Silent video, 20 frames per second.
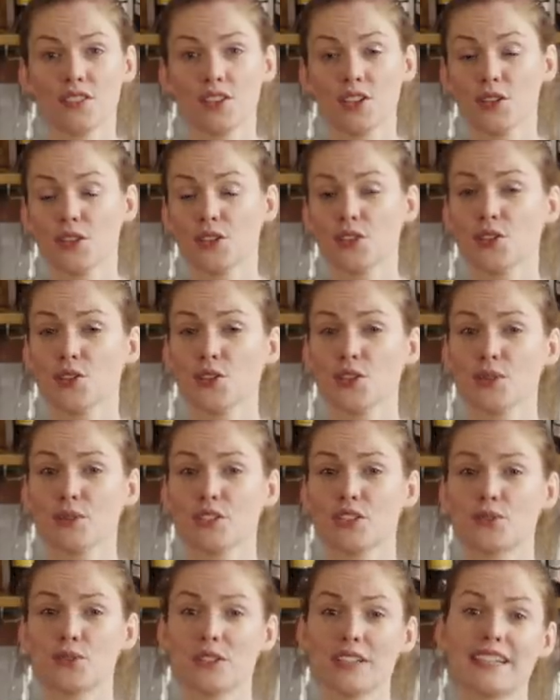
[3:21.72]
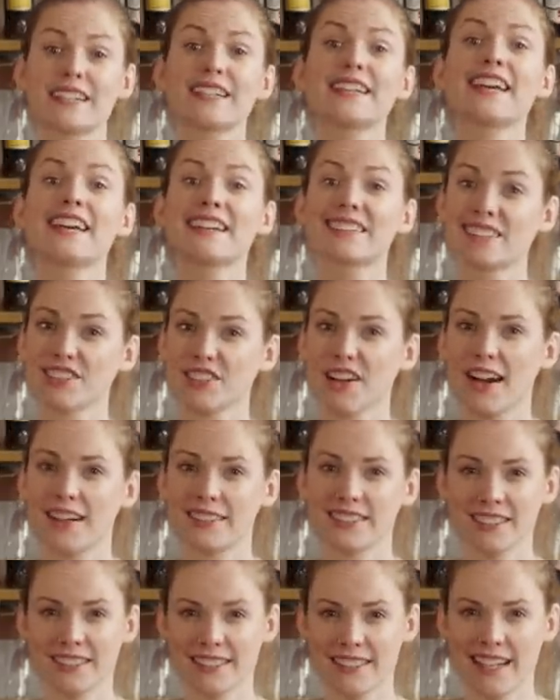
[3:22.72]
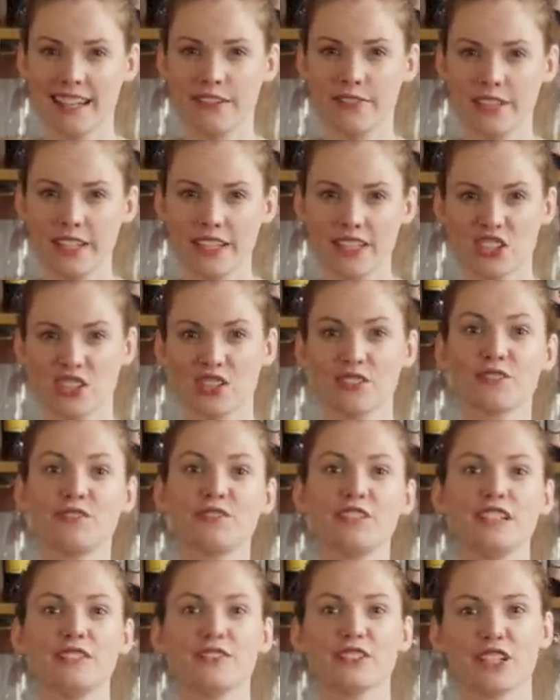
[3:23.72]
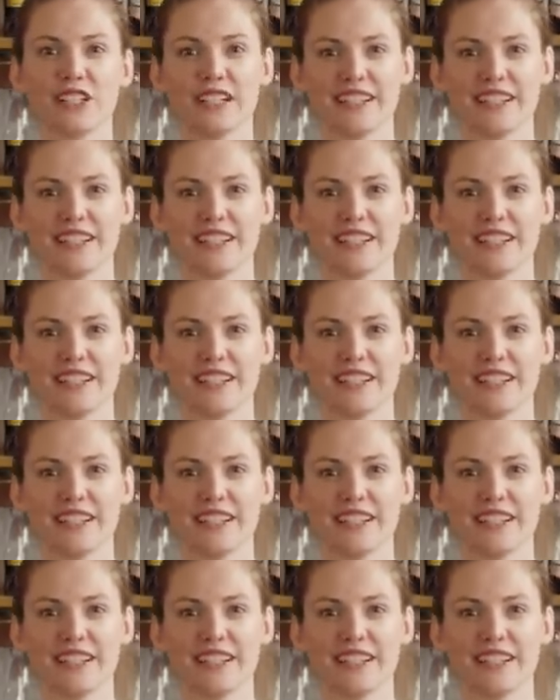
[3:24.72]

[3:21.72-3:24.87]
The liqueur which really kick-started aviation fever